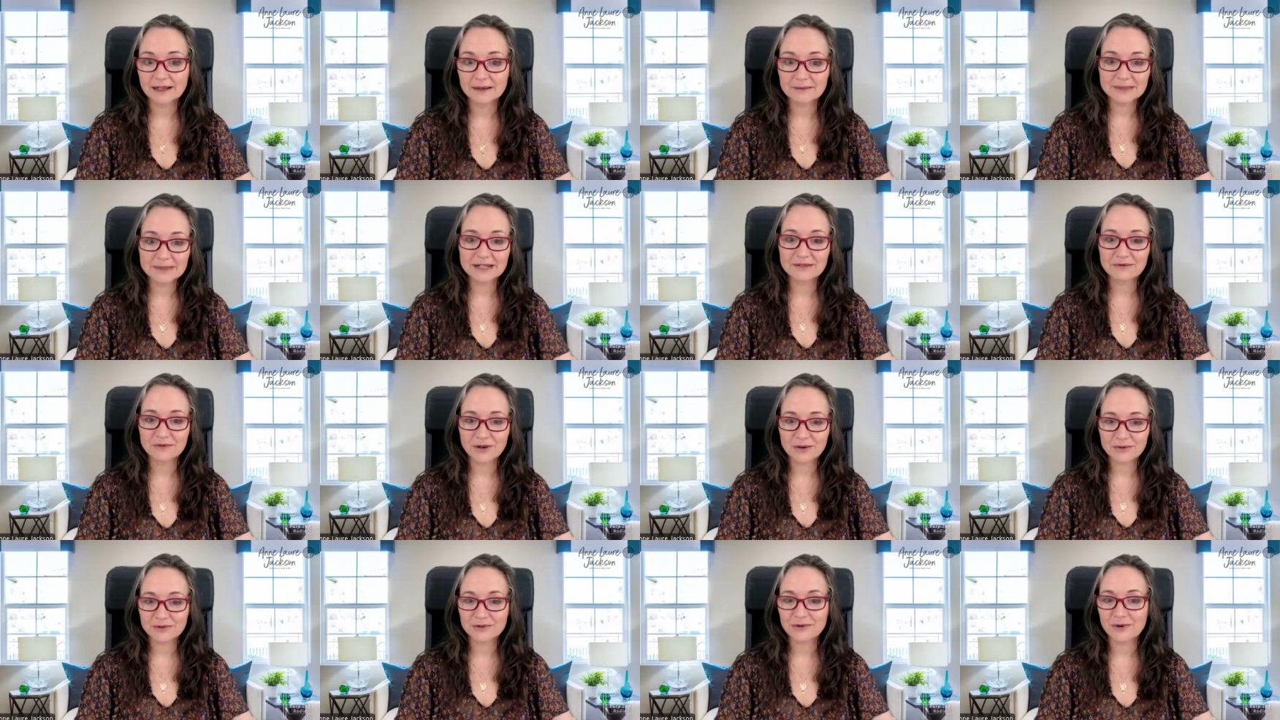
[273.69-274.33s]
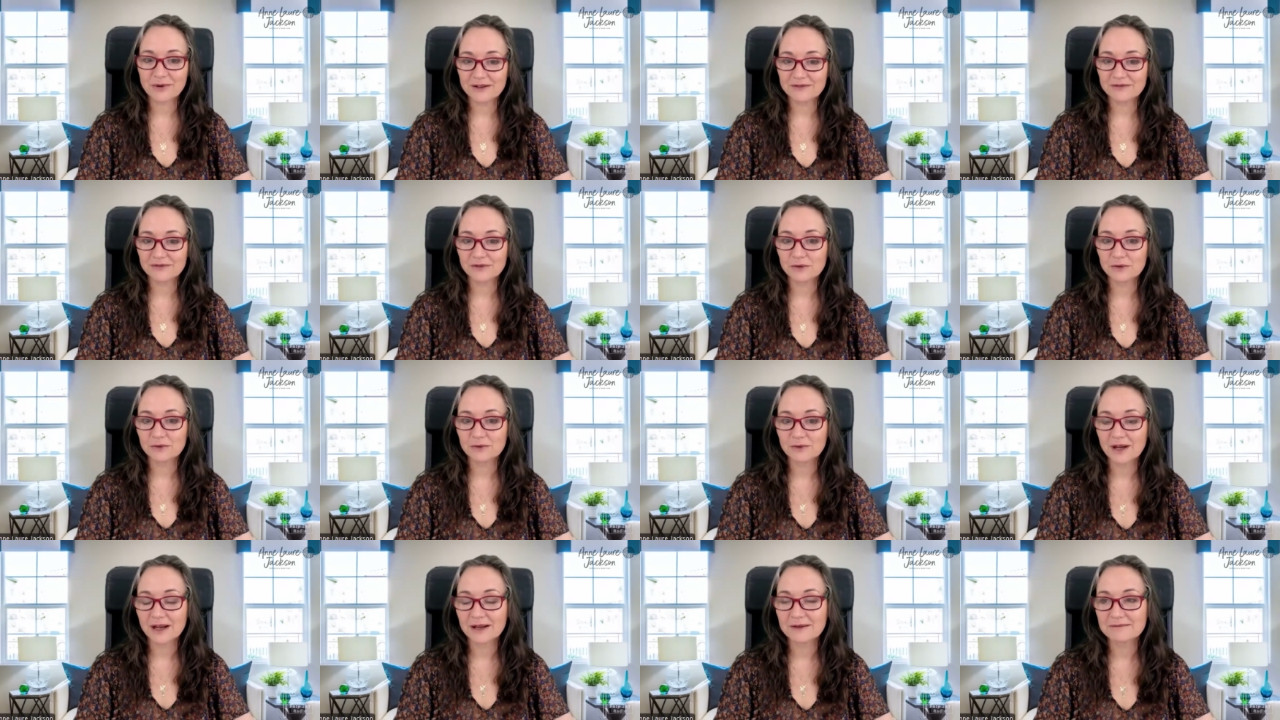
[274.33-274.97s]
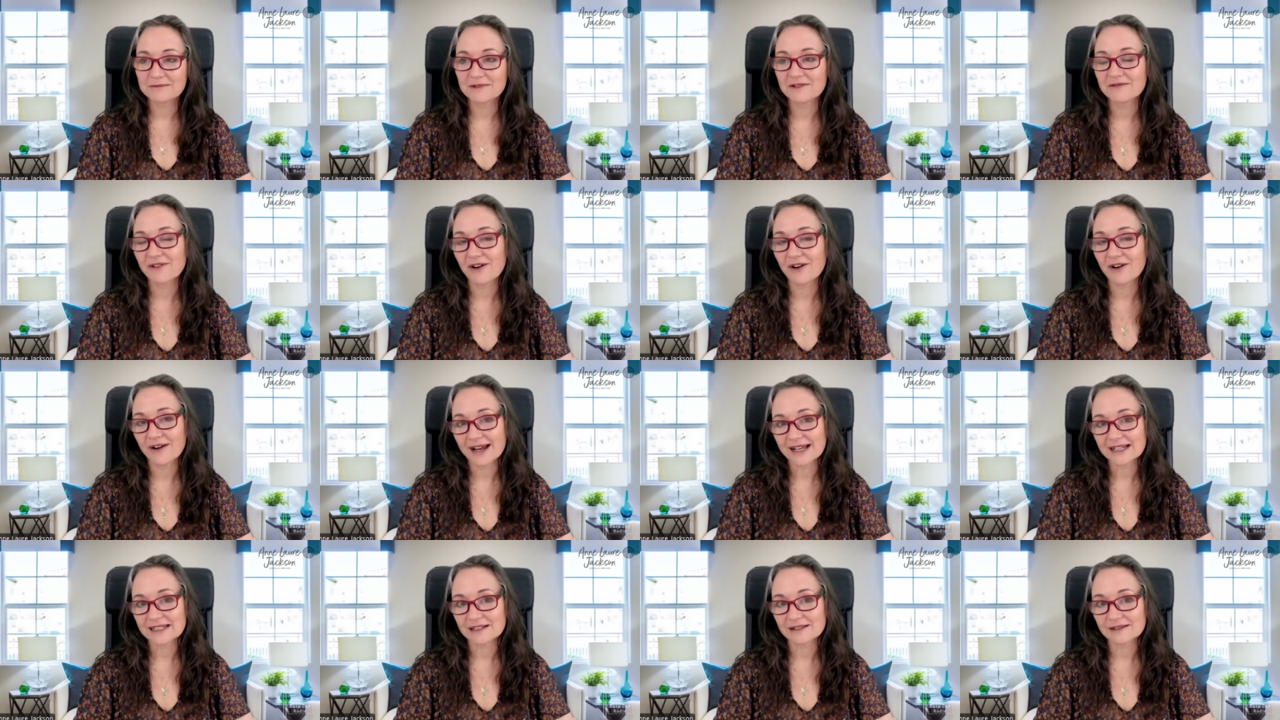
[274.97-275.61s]
I mean, I've worked with quite a few of our
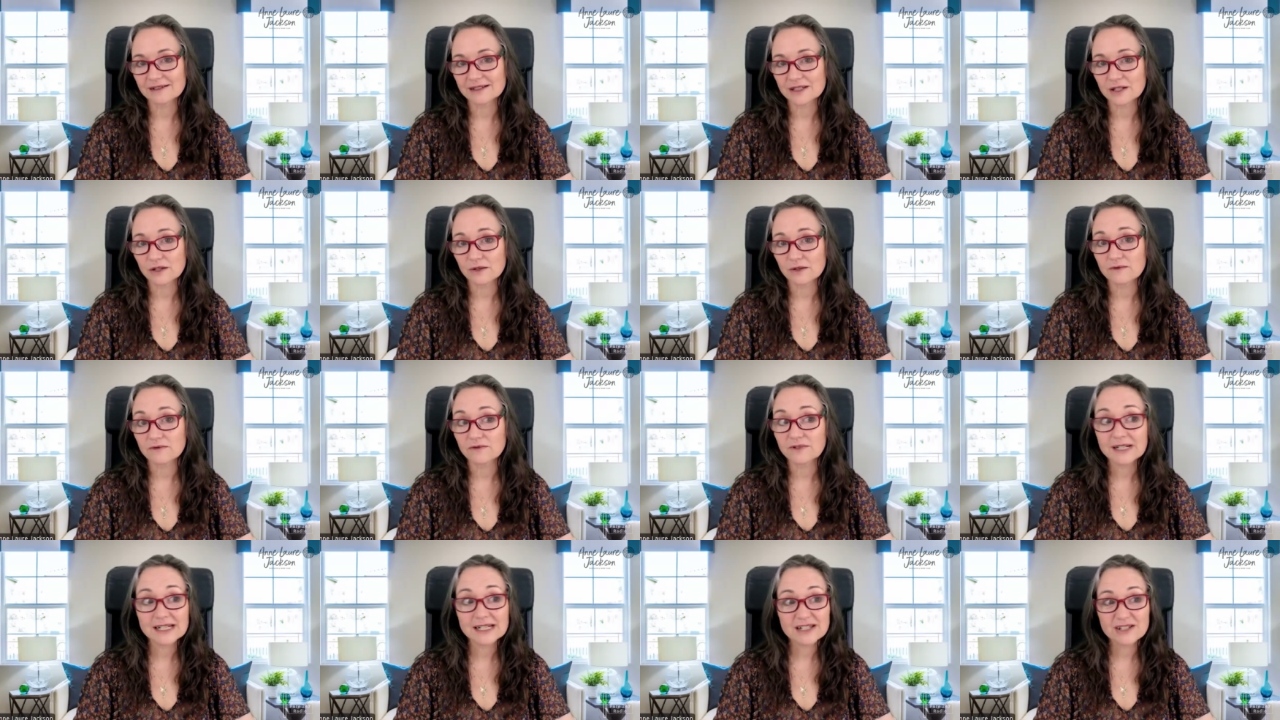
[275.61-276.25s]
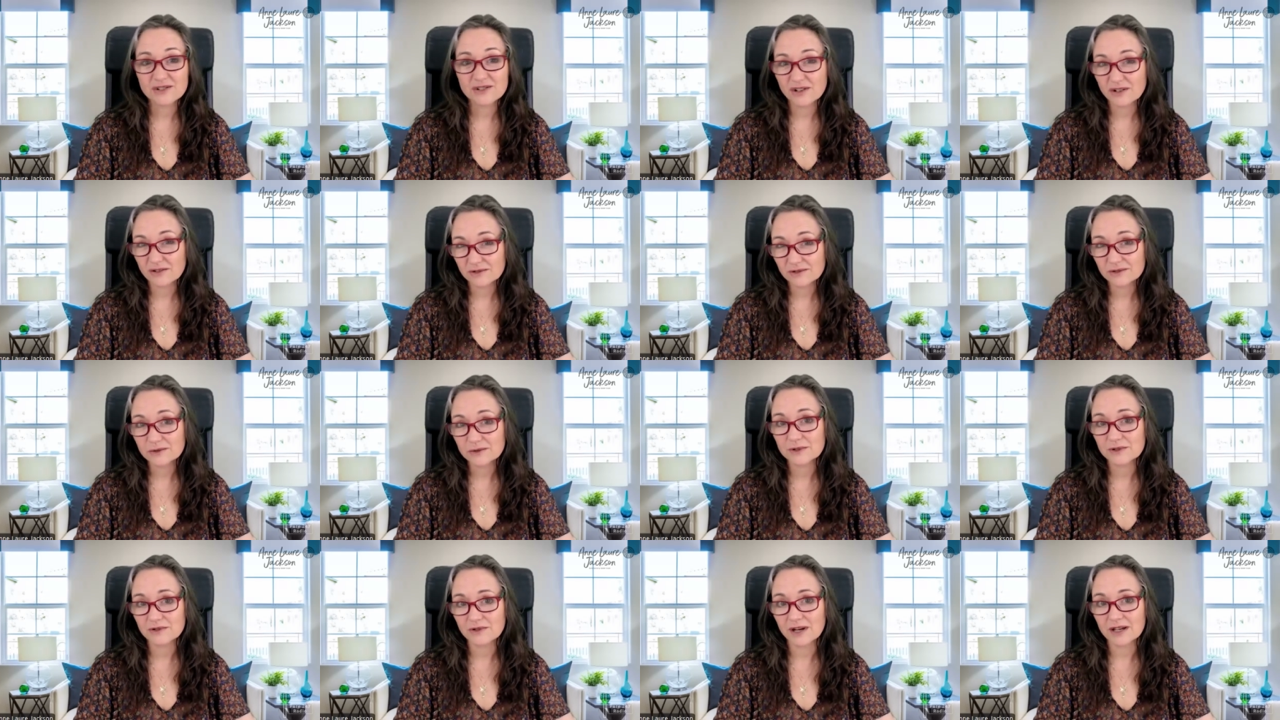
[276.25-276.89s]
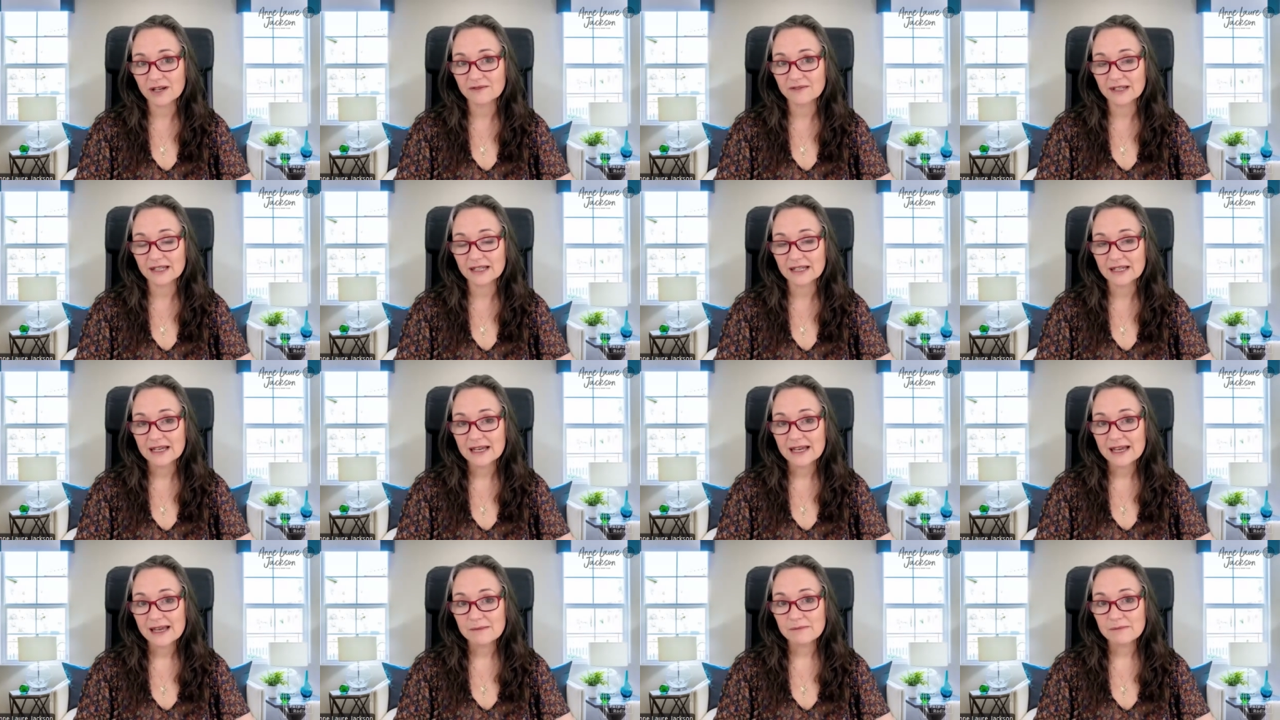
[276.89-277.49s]
adults who've really struggled with driving